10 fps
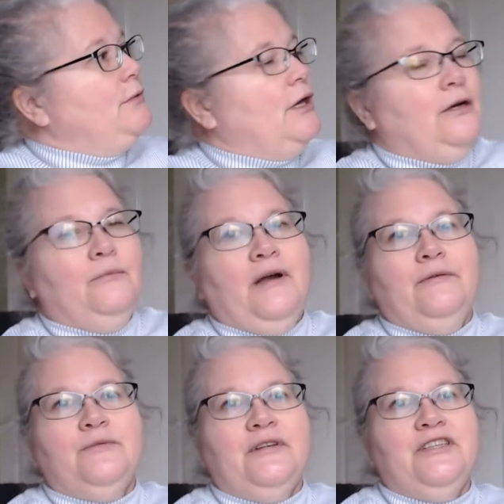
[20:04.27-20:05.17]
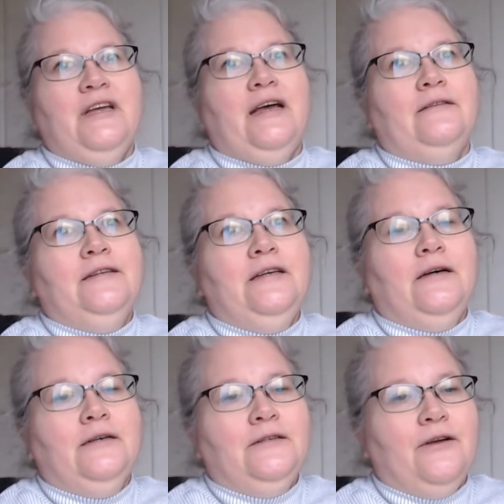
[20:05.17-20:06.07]
I was watching Allie
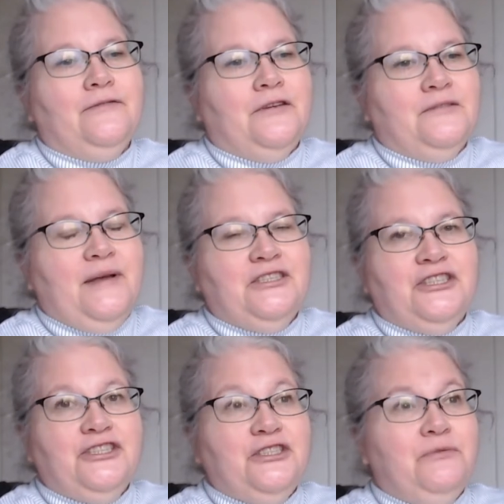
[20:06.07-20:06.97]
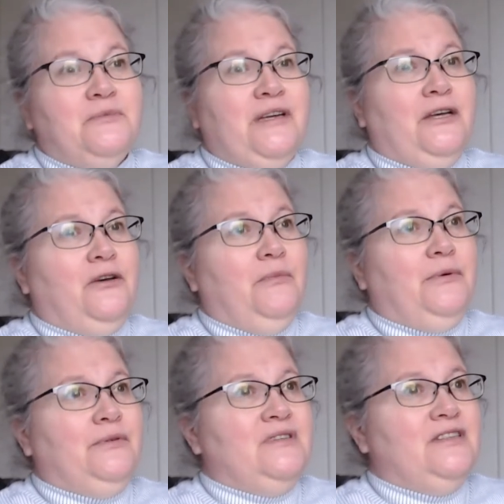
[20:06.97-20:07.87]
on Craft House Magic, and she was making
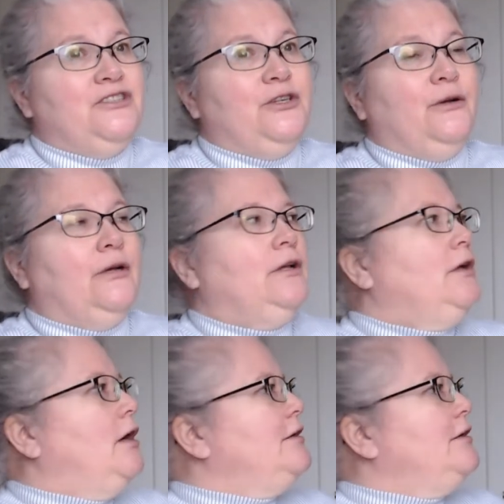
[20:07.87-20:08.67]
kimonos last year, and I